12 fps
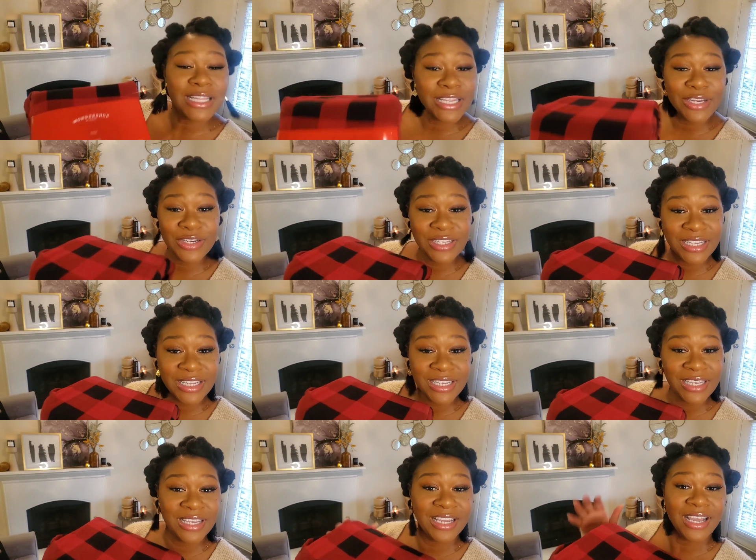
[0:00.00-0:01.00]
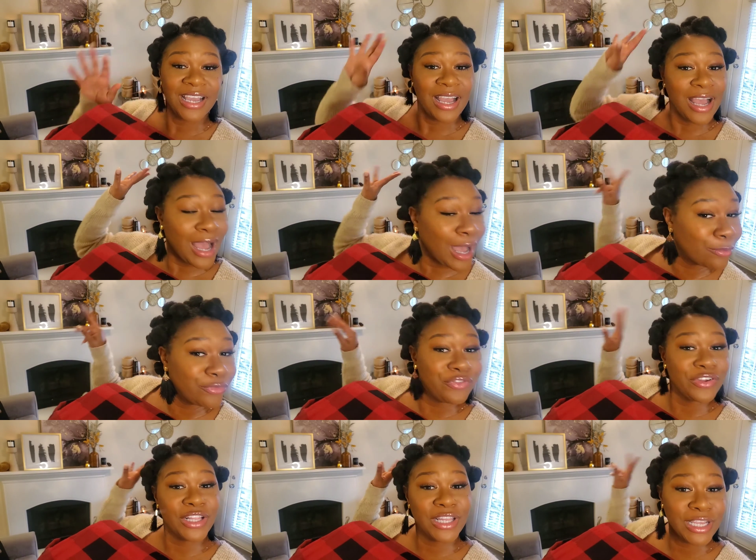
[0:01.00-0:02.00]
Clearly, I'm
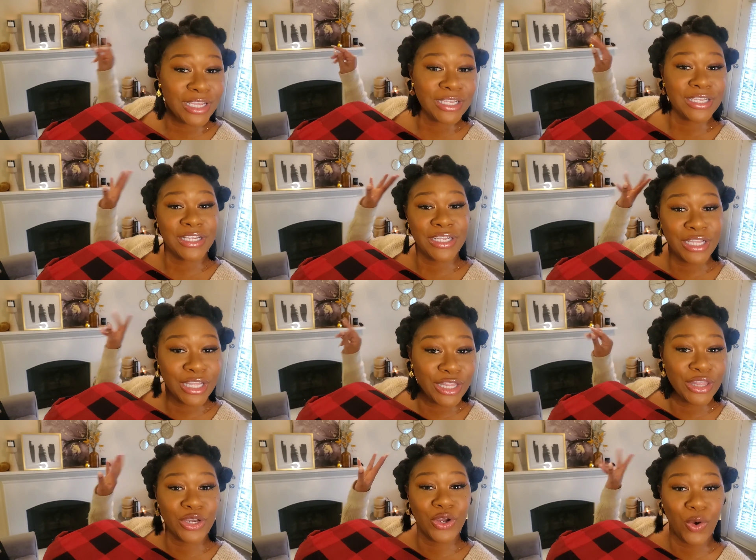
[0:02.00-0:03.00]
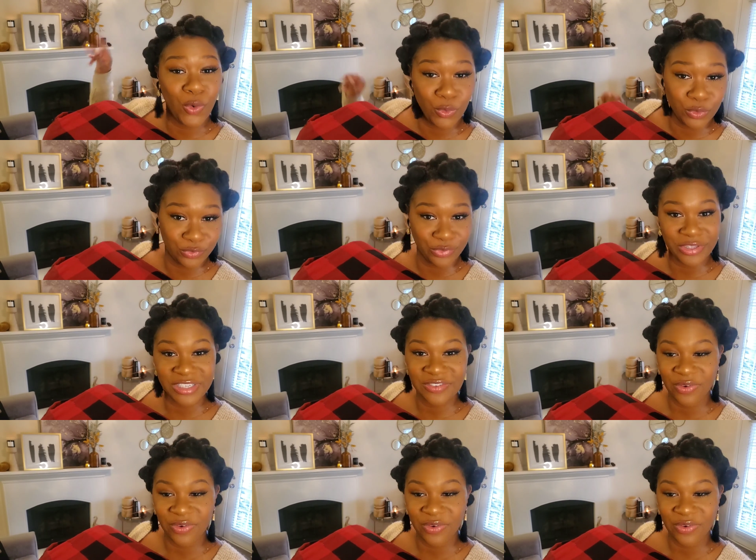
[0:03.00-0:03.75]
feeling the gold for this